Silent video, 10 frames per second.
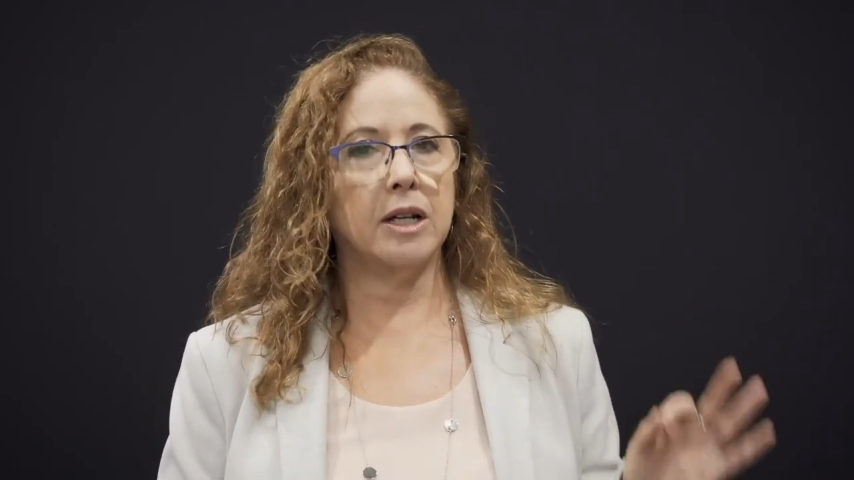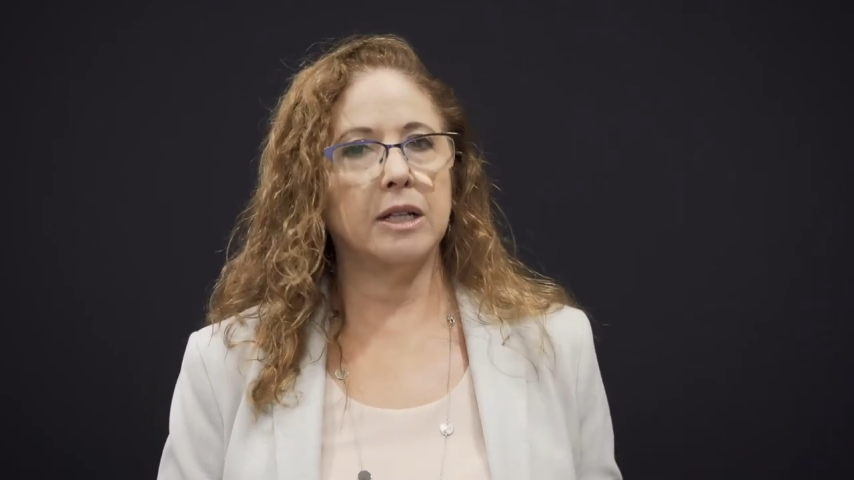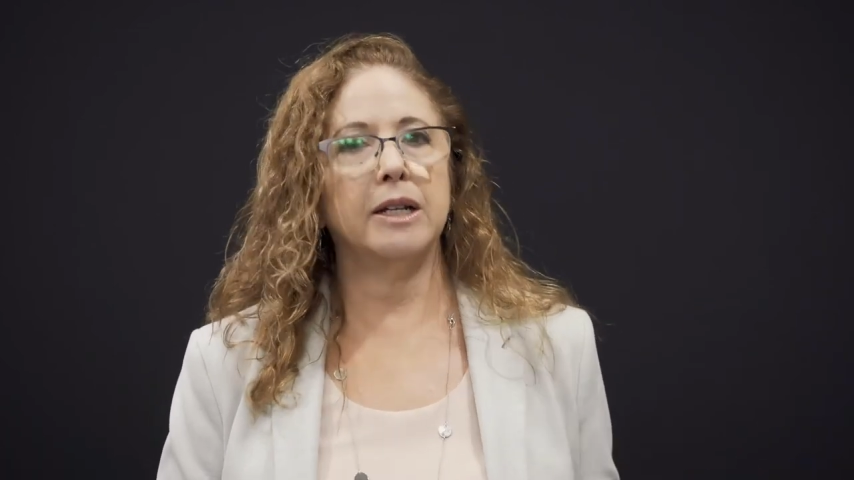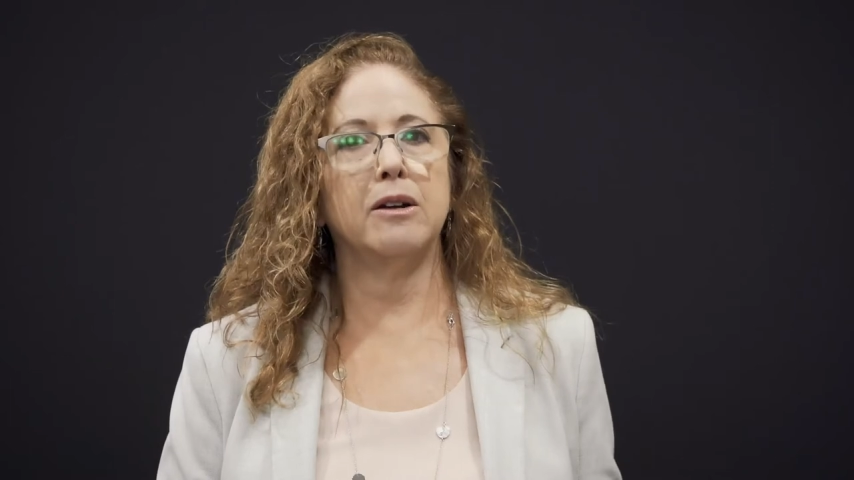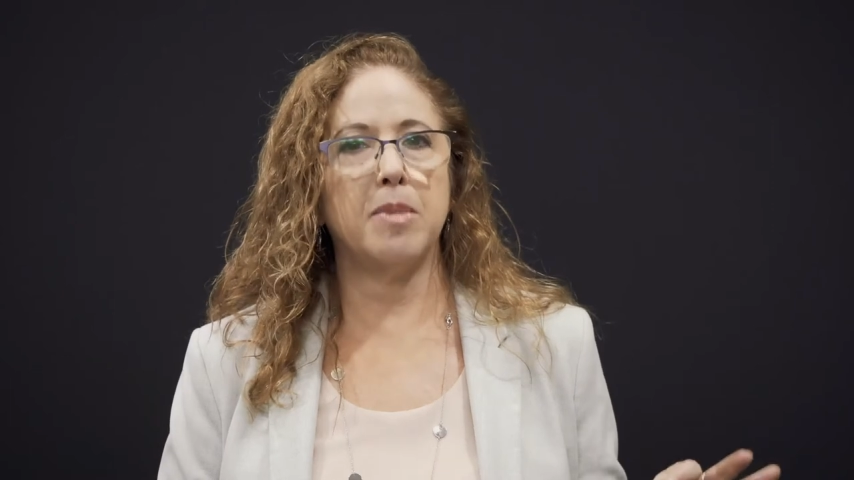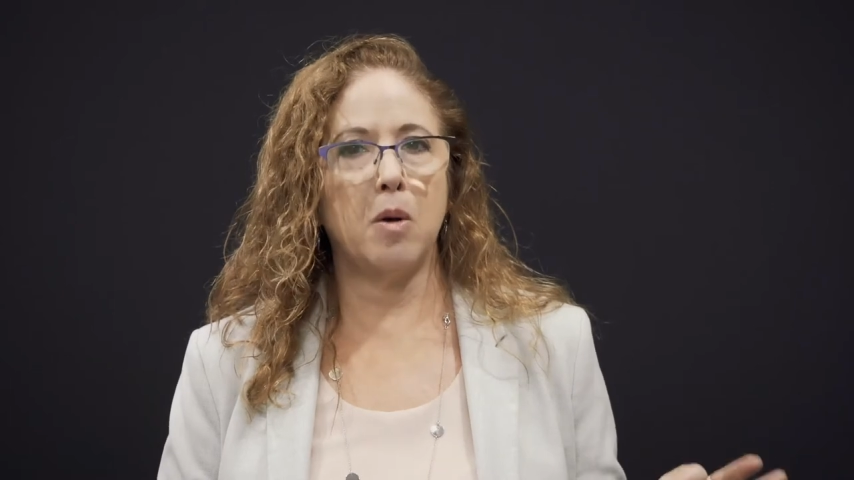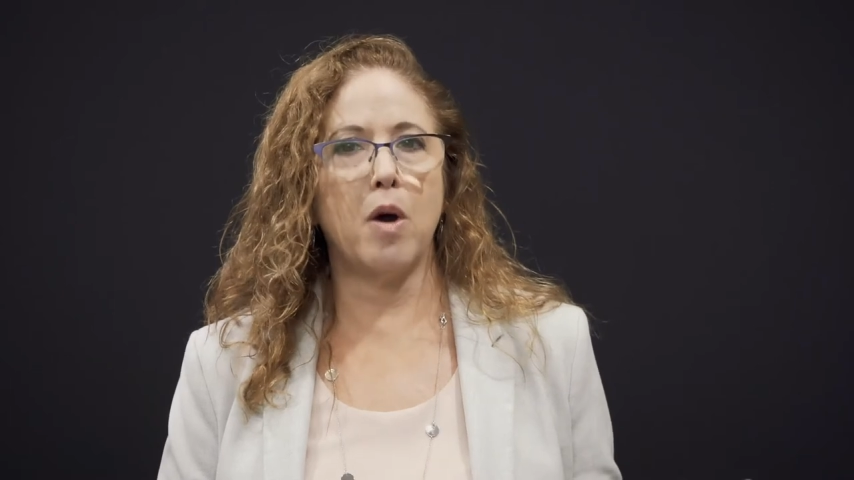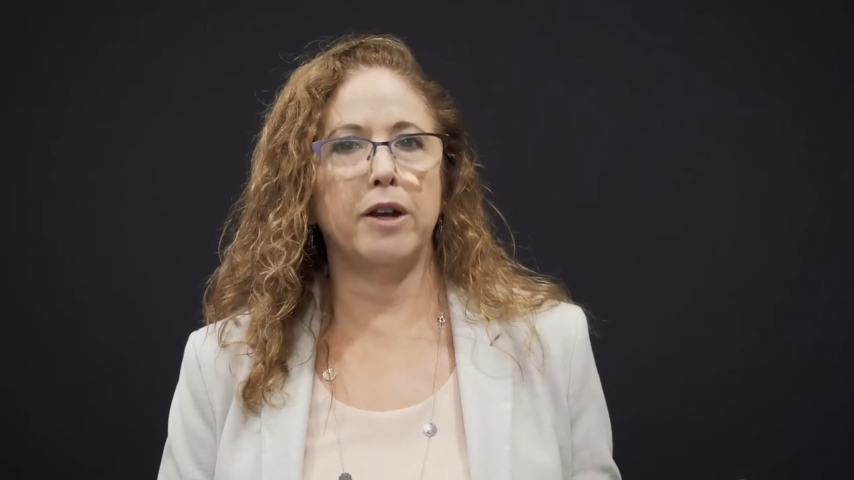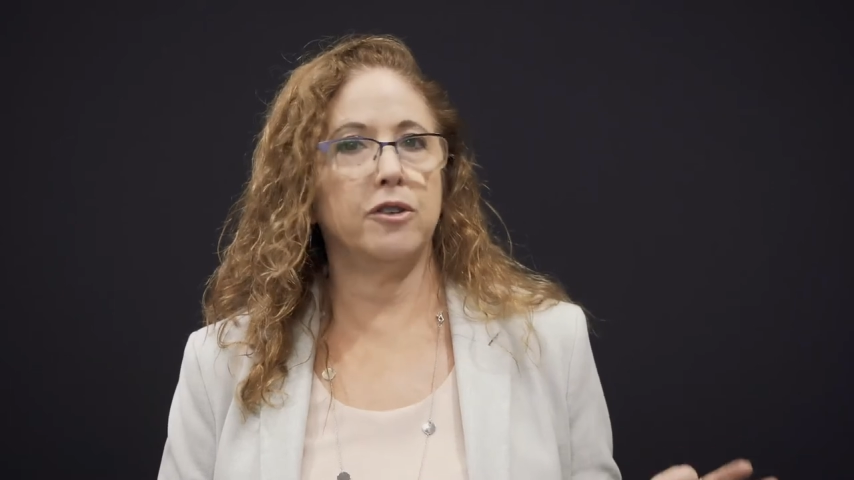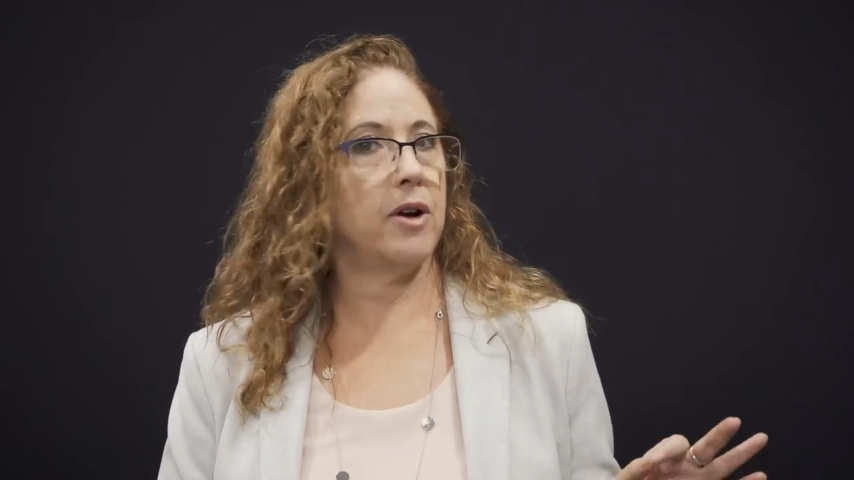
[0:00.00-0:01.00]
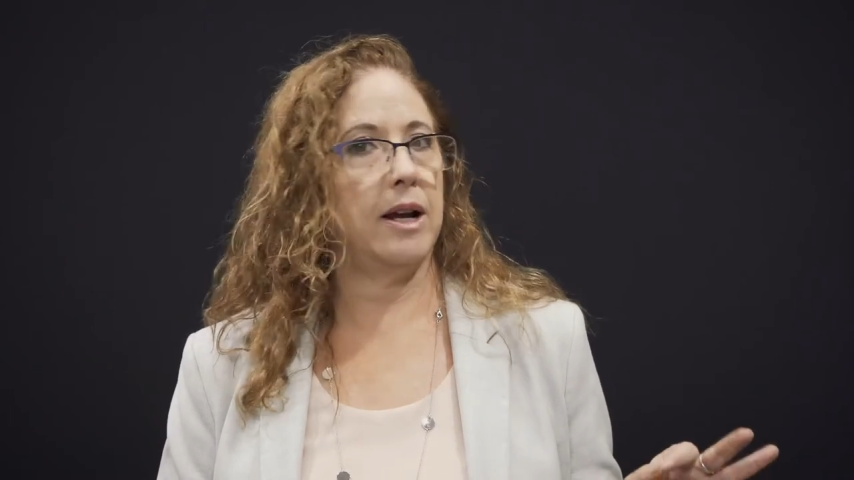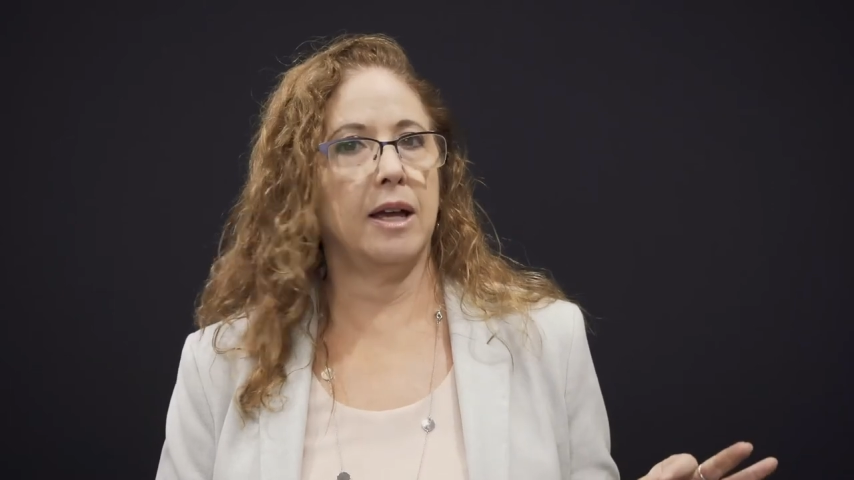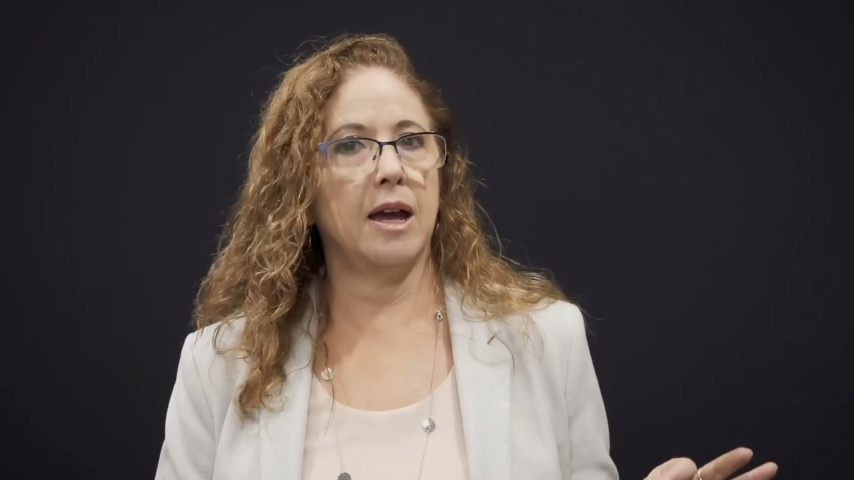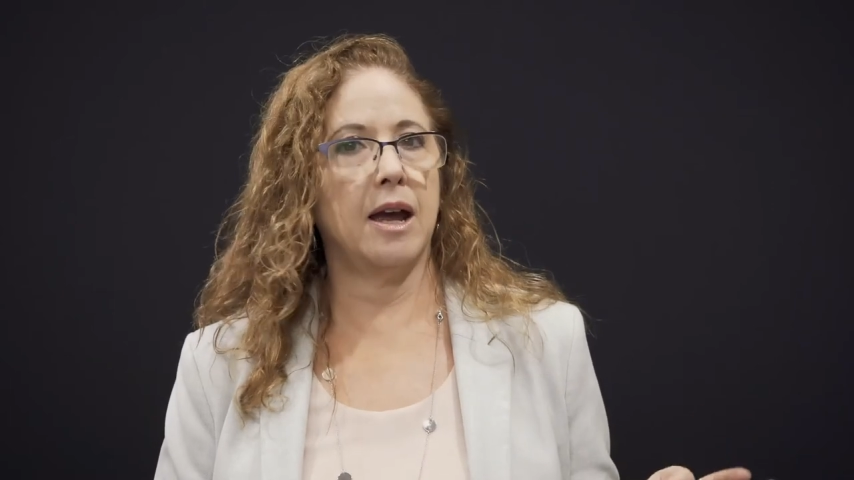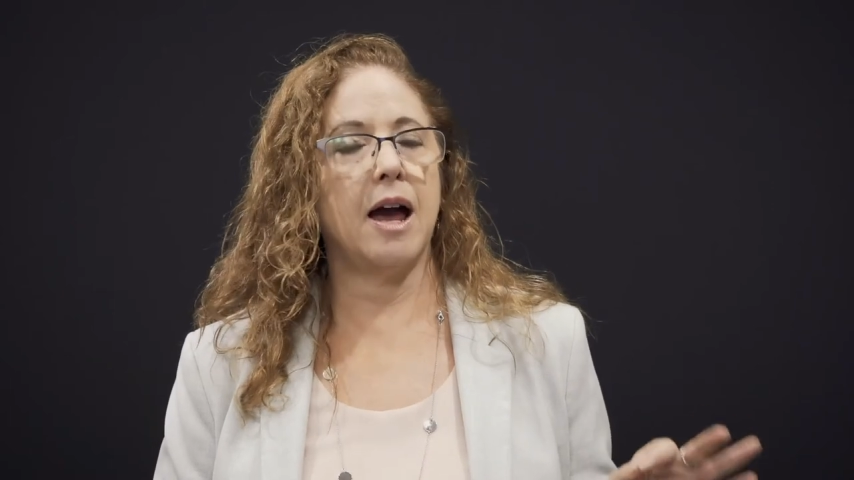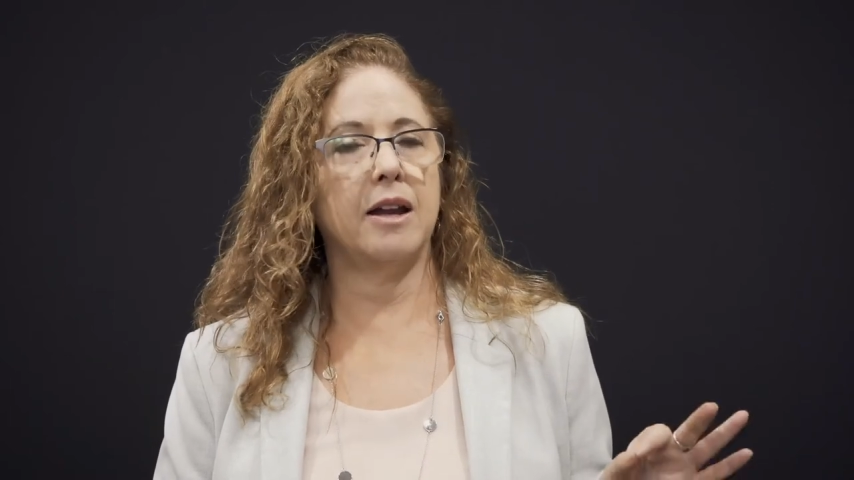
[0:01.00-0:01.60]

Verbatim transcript: clear about what you're trying to get